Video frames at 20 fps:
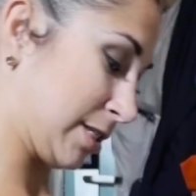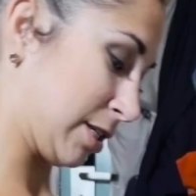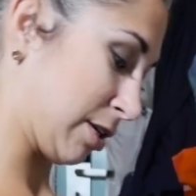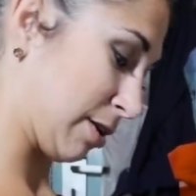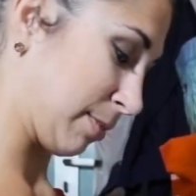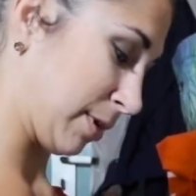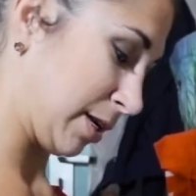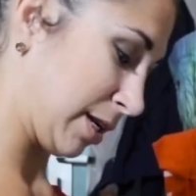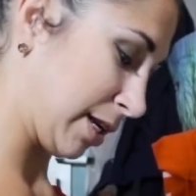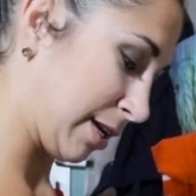So
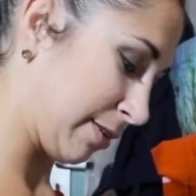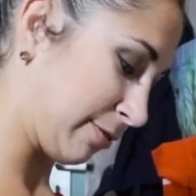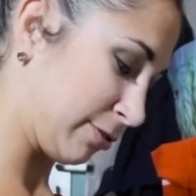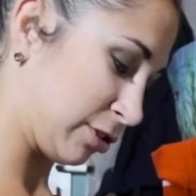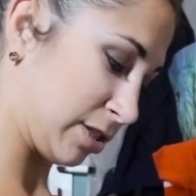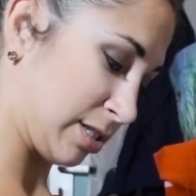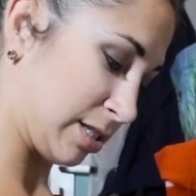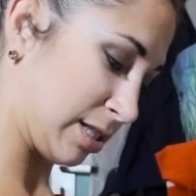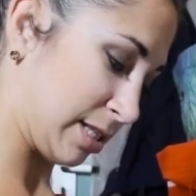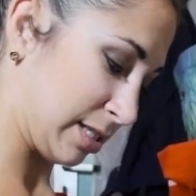I'm going to give
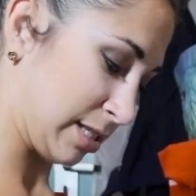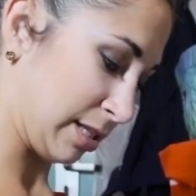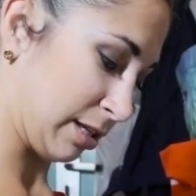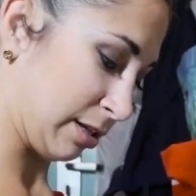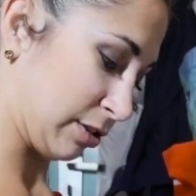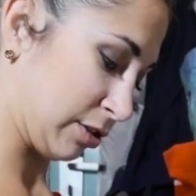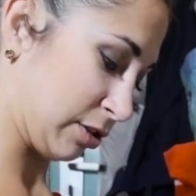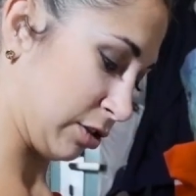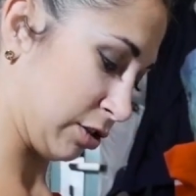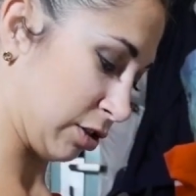just this
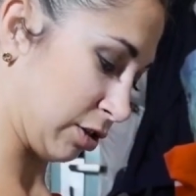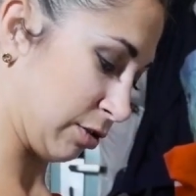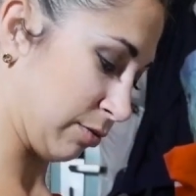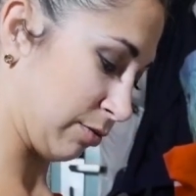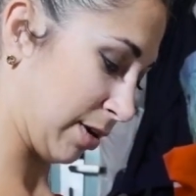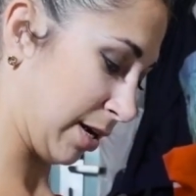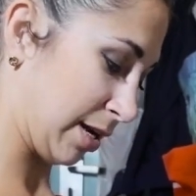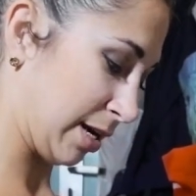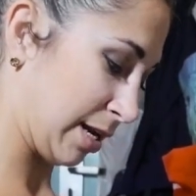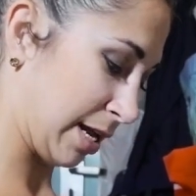little stir
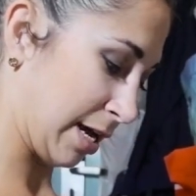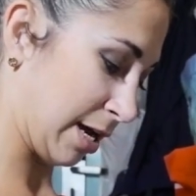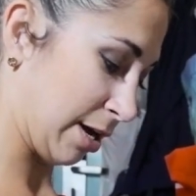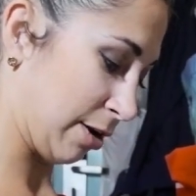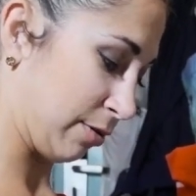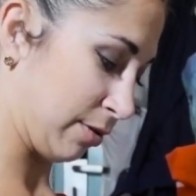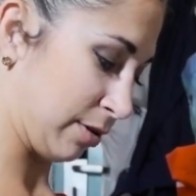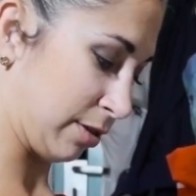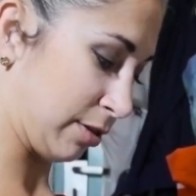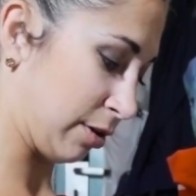right
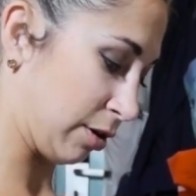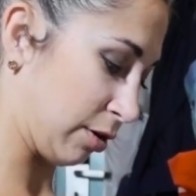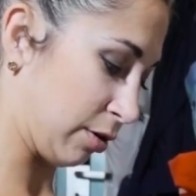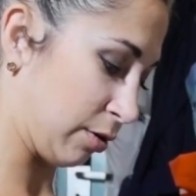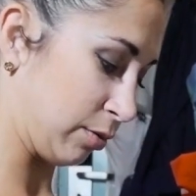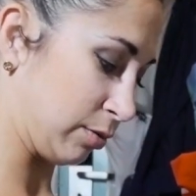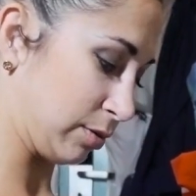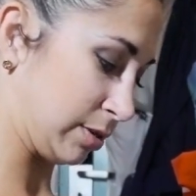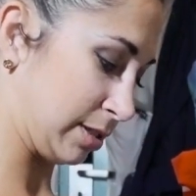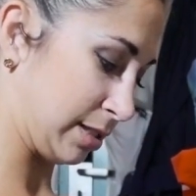now, the
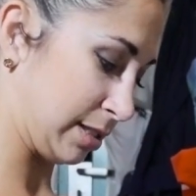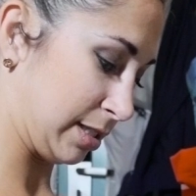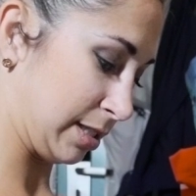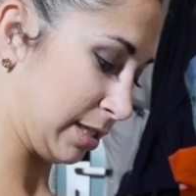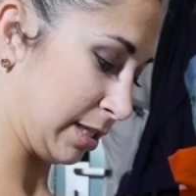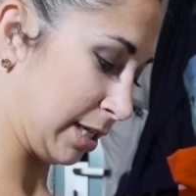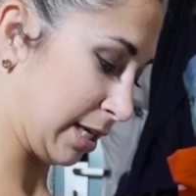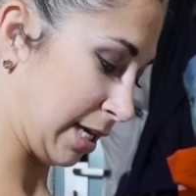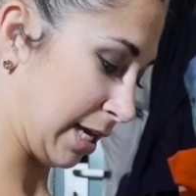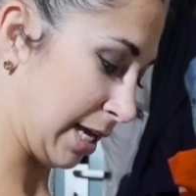
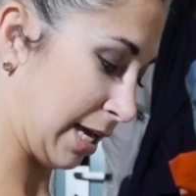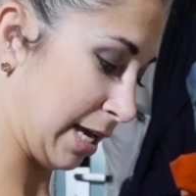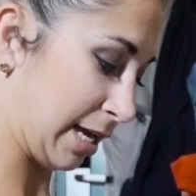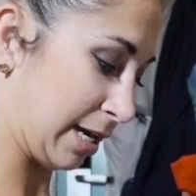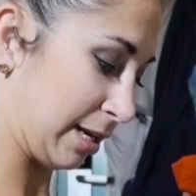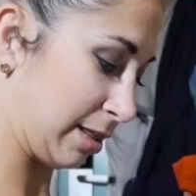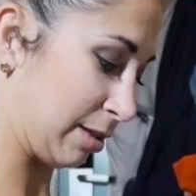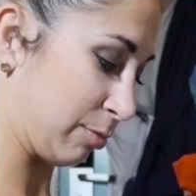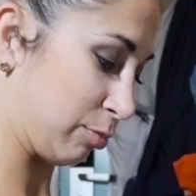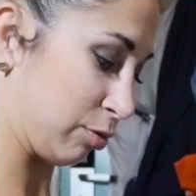oats
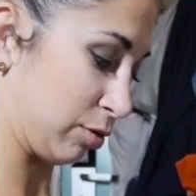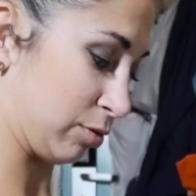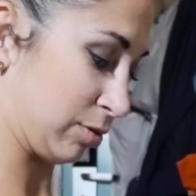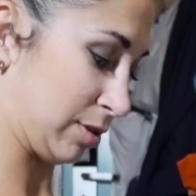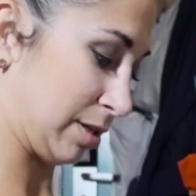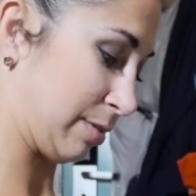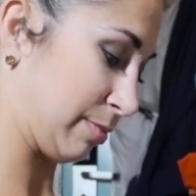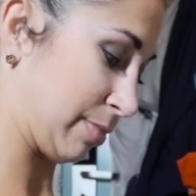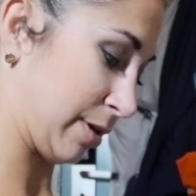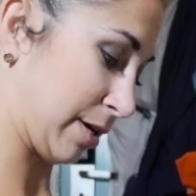and the
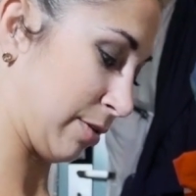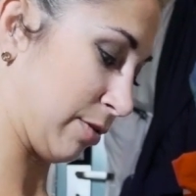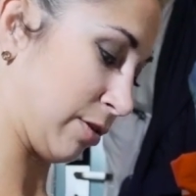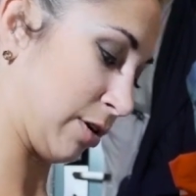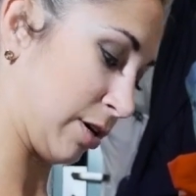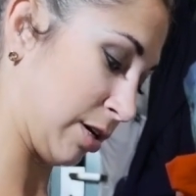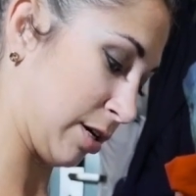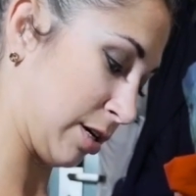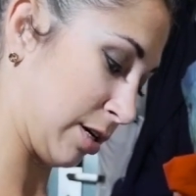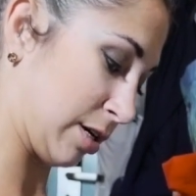protein
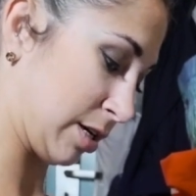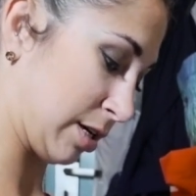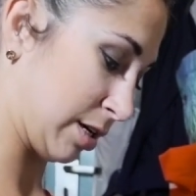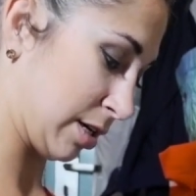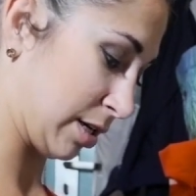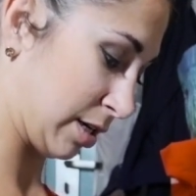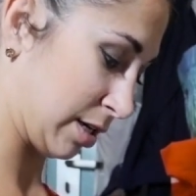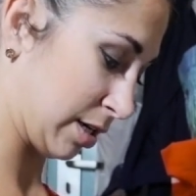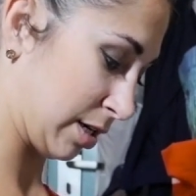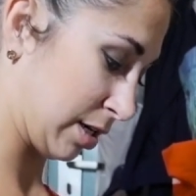powder
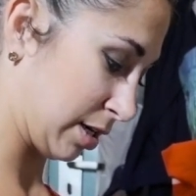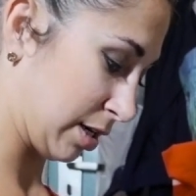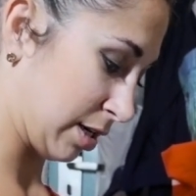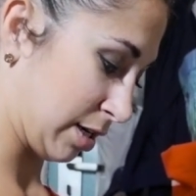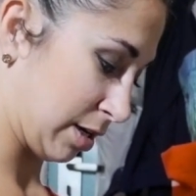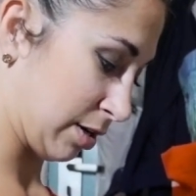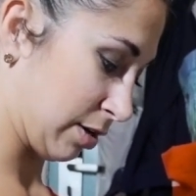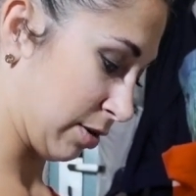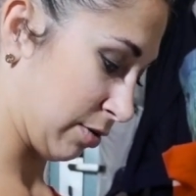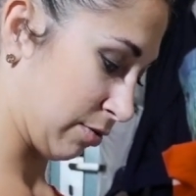
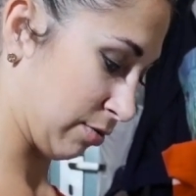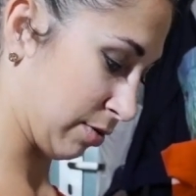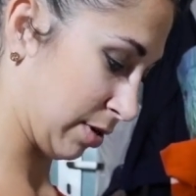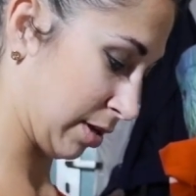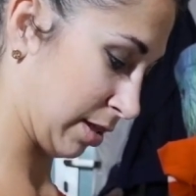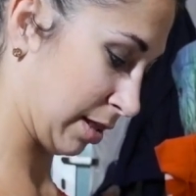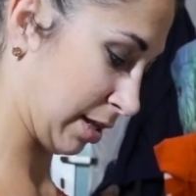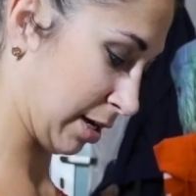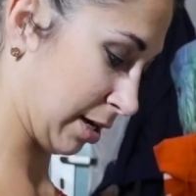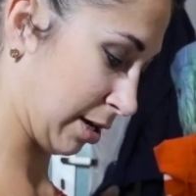
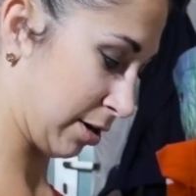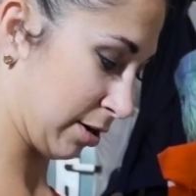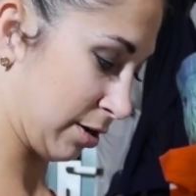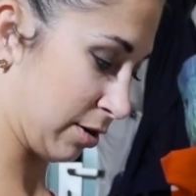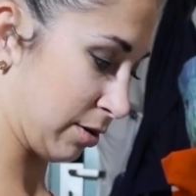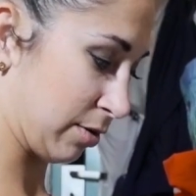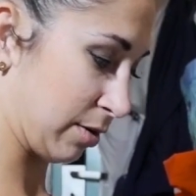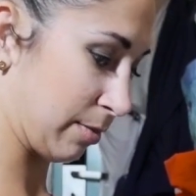right there.